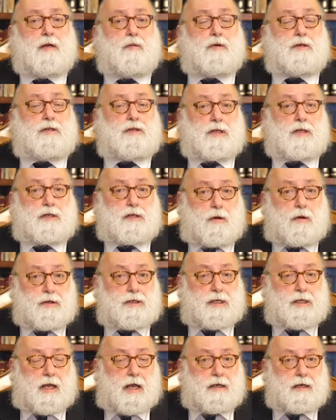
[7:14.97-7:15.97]
which
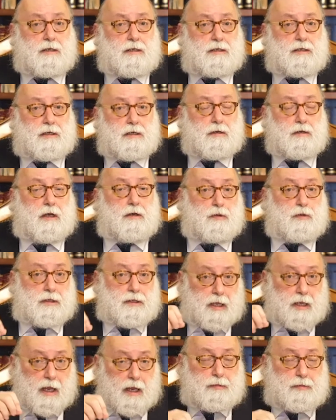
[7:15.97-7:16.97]
associated with
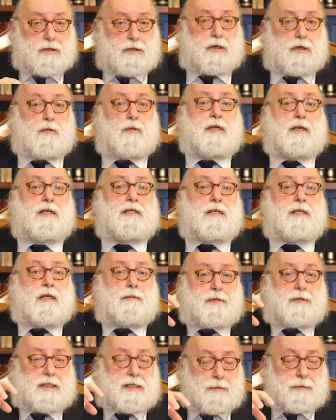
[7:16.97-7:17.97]
the Eberster when he's in
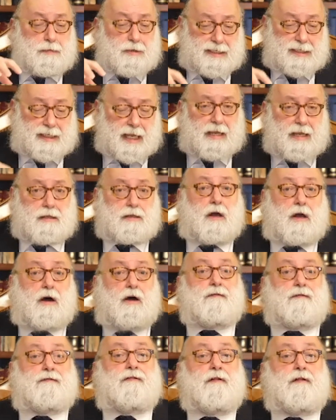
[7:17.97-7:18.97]
a state
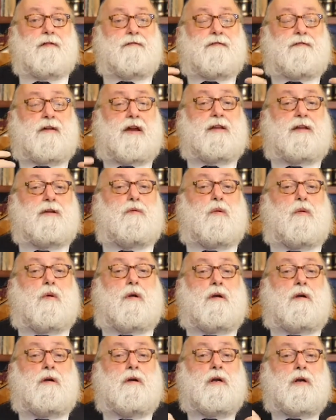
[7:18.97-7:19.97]
of fighting
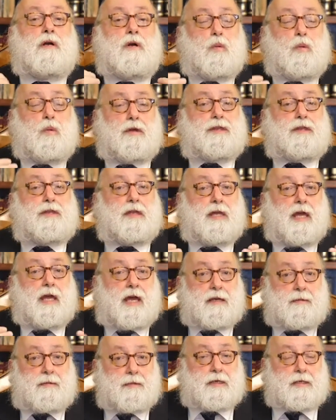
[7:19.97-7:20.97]
war with
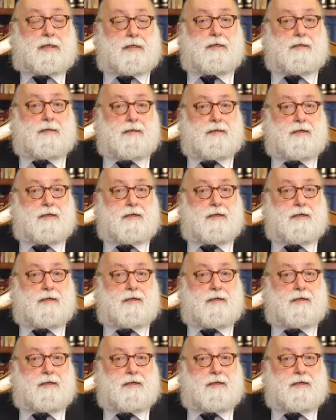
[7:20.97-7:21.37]
enemies.